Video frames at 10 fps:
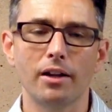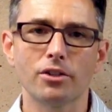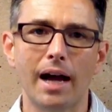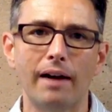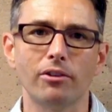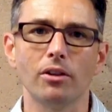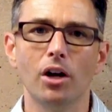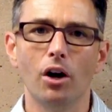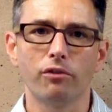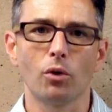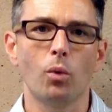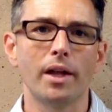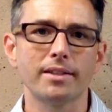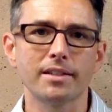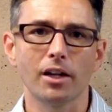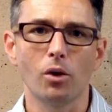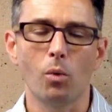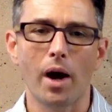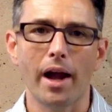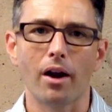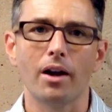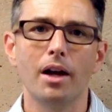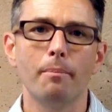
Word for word: travel over one single wire